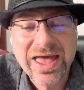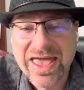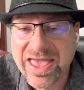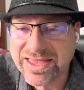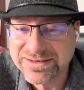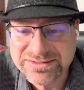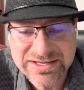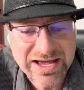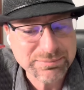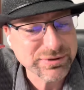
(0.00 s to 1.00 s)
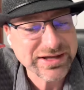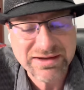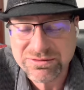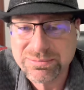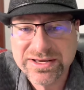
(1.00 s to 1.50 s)
and bring
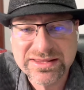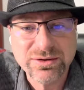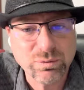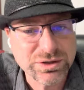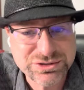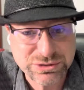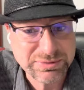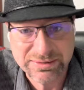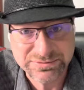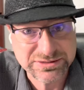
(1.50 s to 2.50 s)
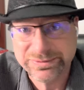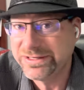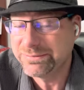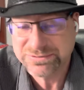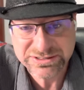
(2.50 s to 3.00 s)
everybody that wants to be up to
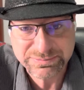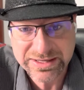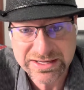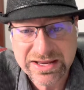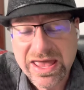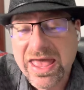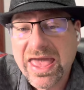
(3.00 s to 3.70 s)
speed.